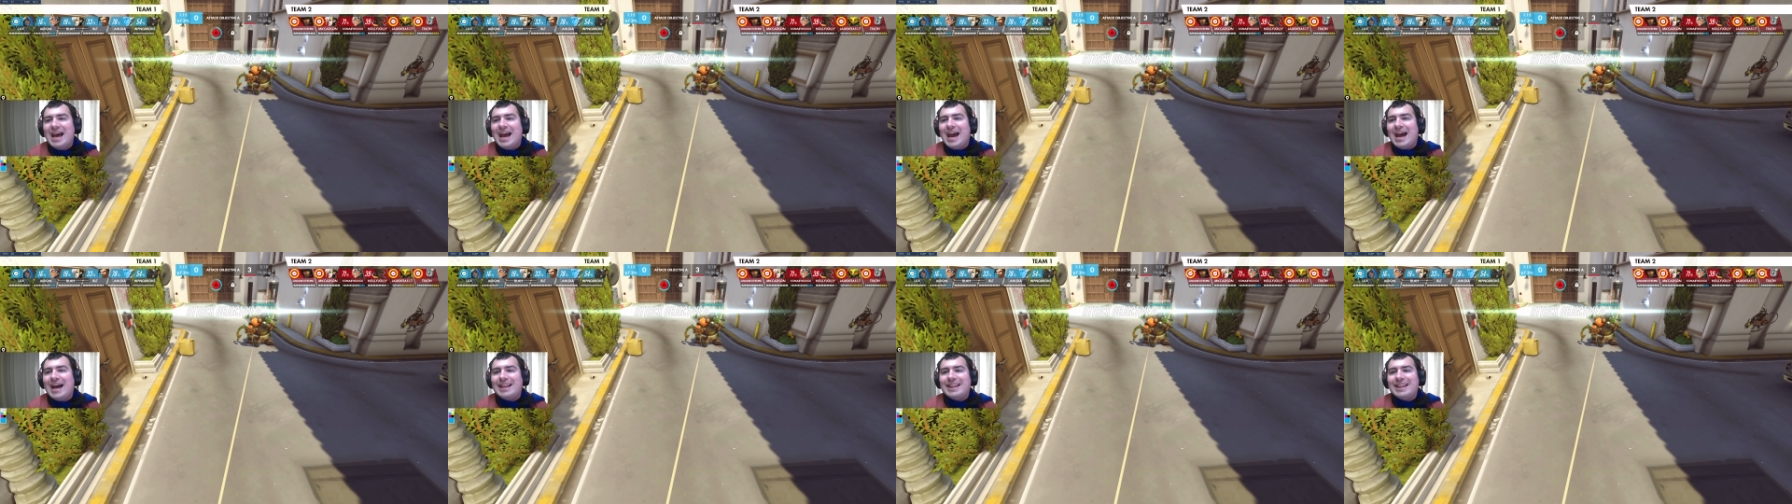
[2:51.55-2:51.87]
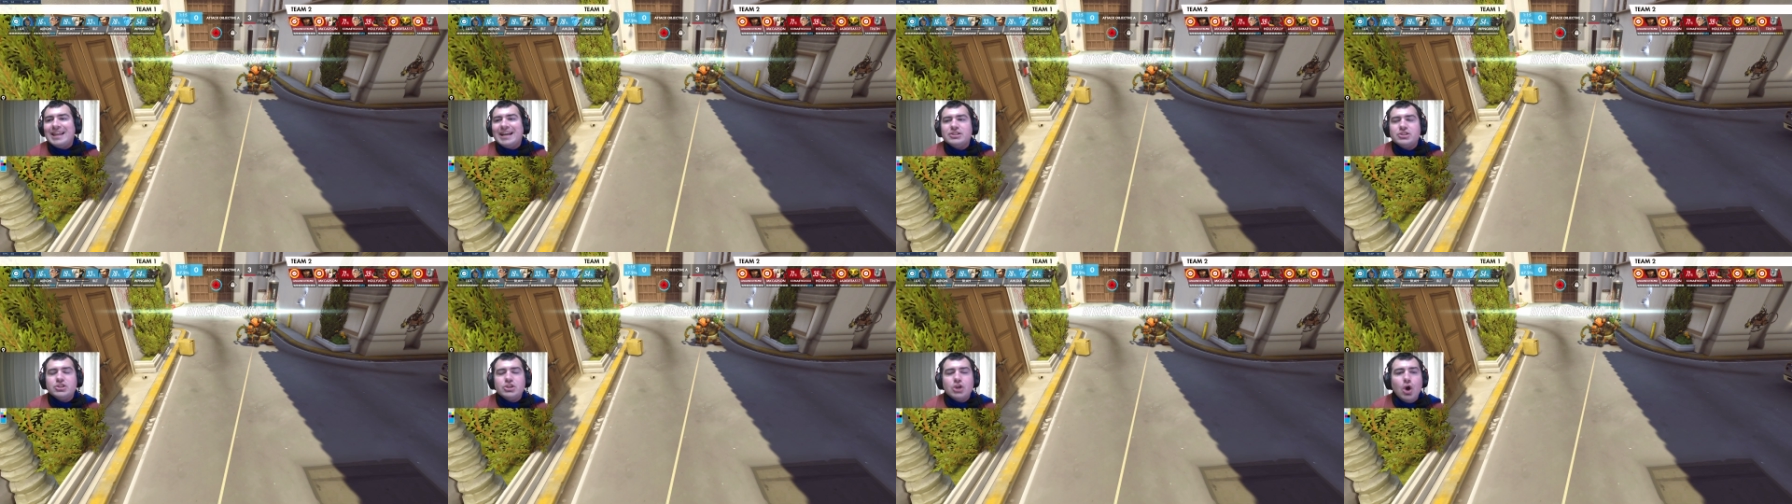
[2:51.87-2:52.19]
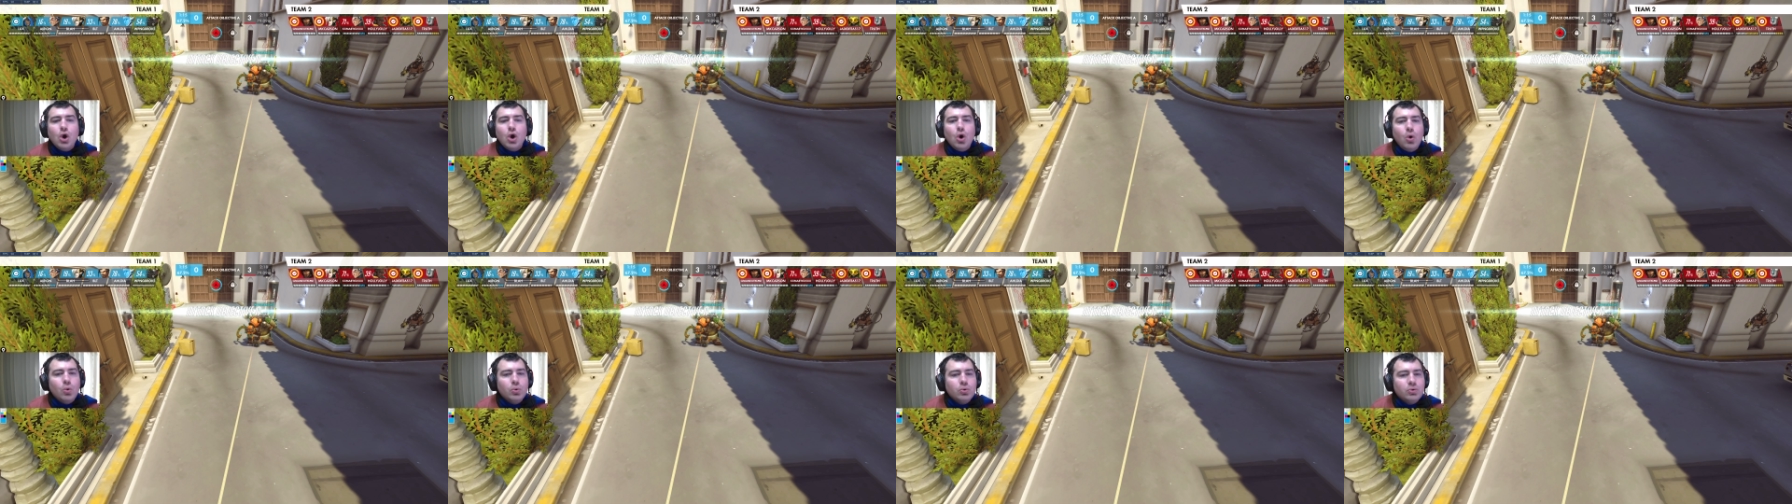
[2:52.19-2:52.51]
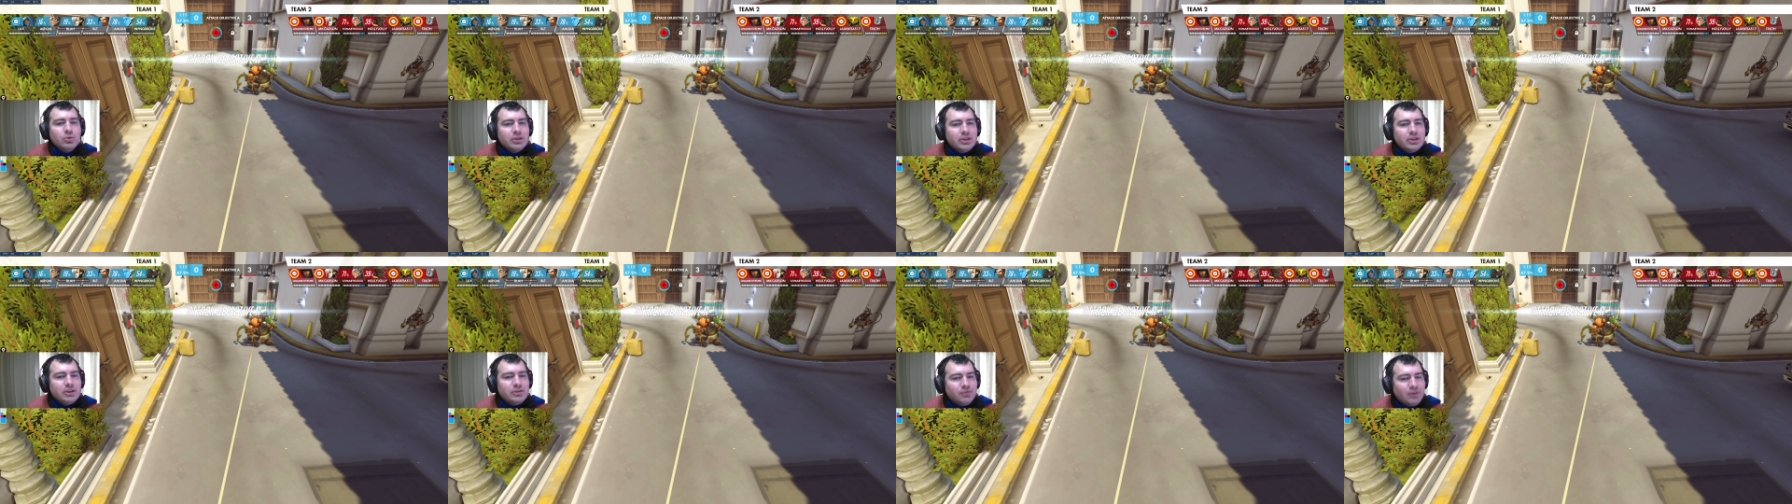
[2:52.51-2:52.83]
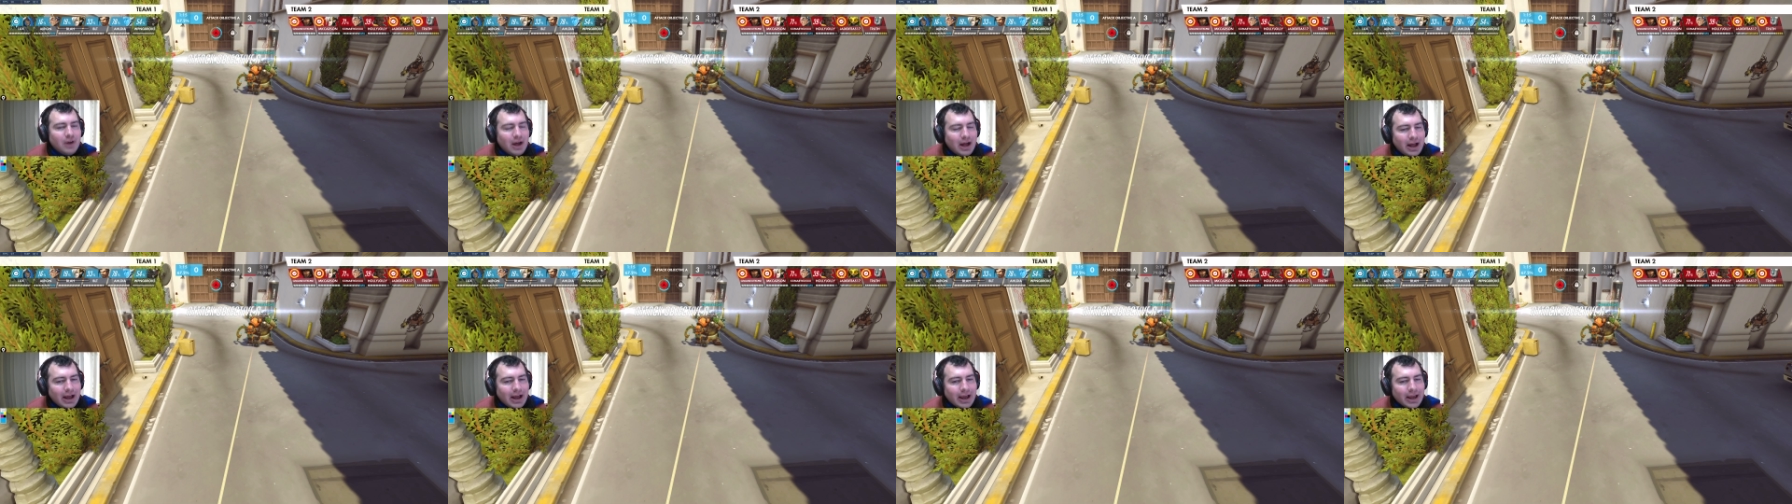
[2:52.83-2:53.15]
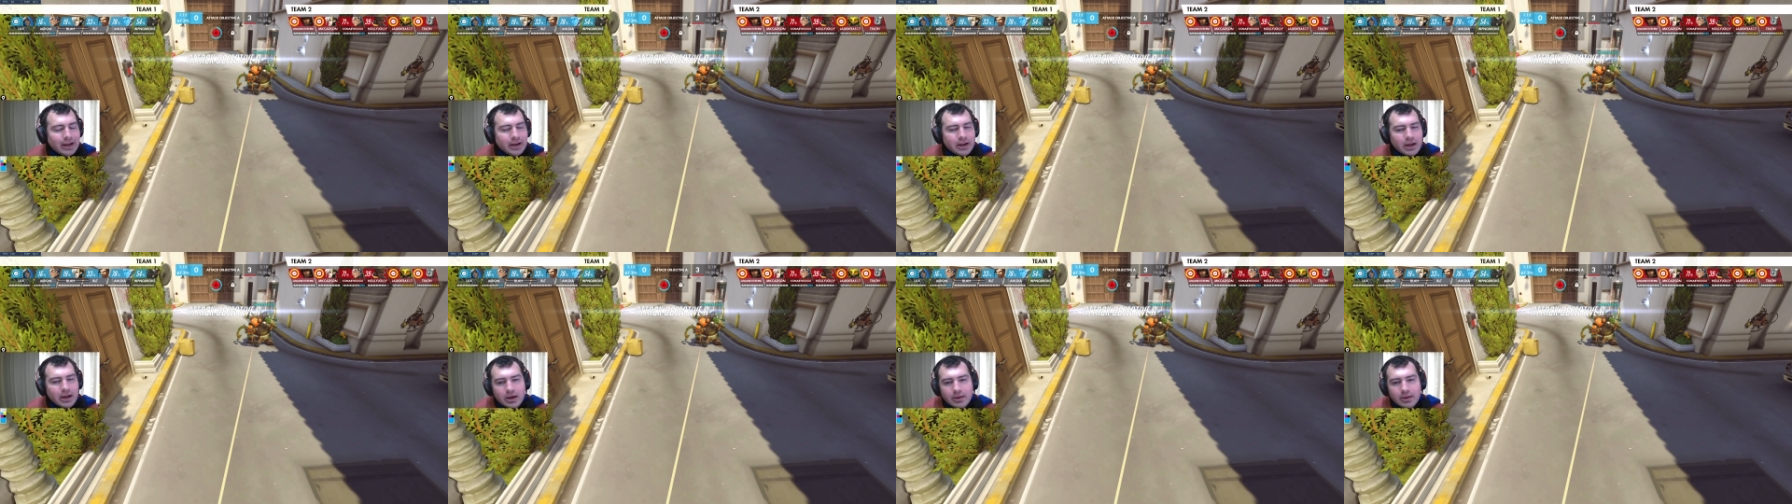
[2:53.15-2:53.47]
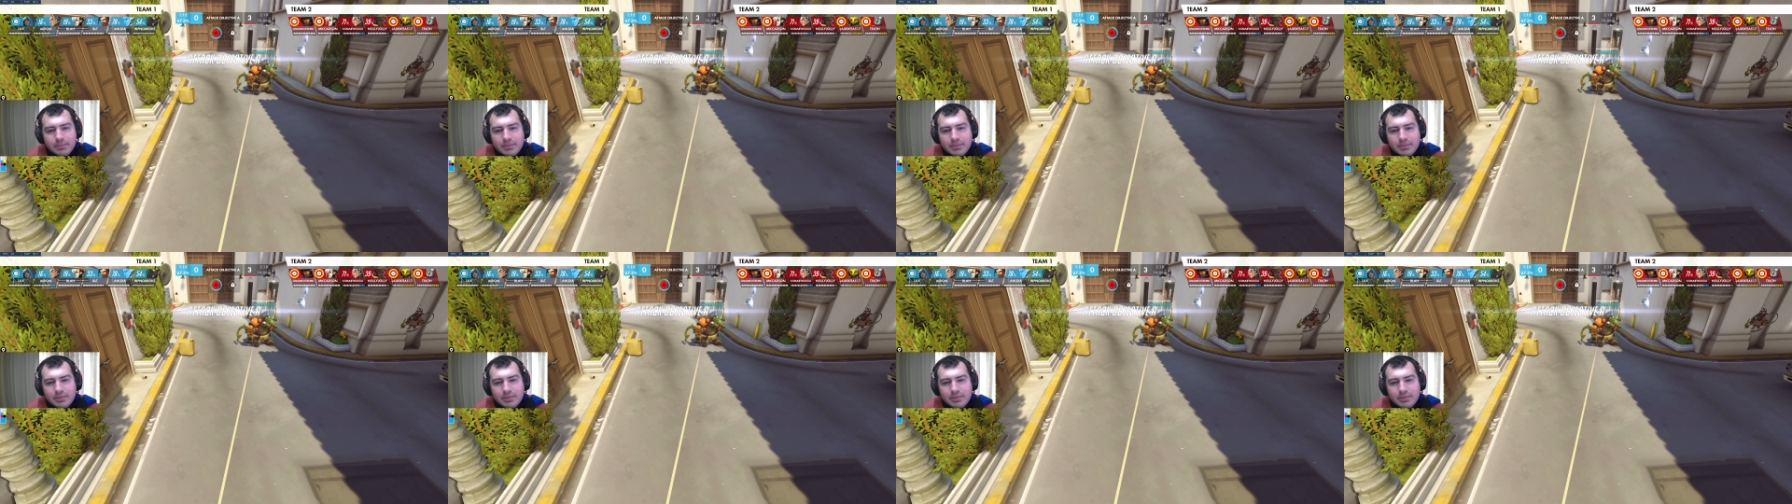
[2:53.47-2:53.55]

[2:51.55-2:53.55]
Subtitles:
And that's totally fine,